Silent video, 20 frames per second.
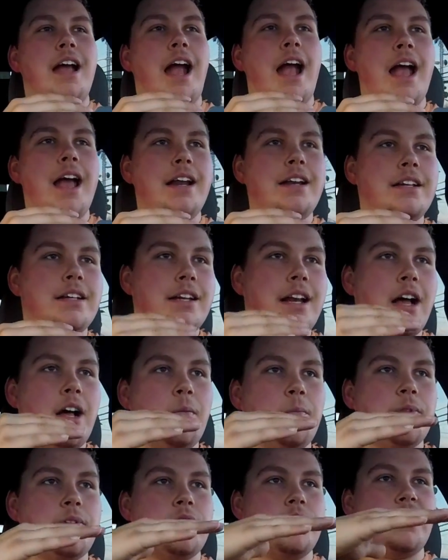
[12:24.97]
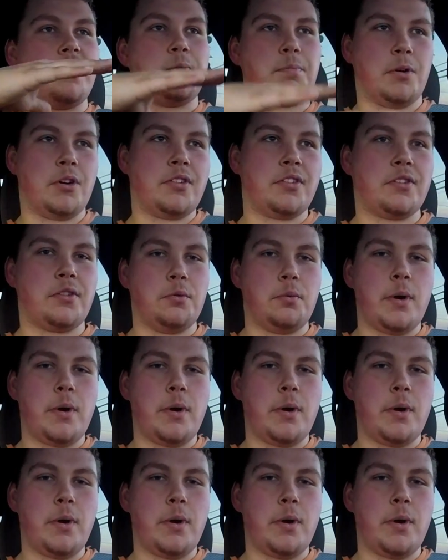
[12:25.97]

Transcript: and it helps disperse the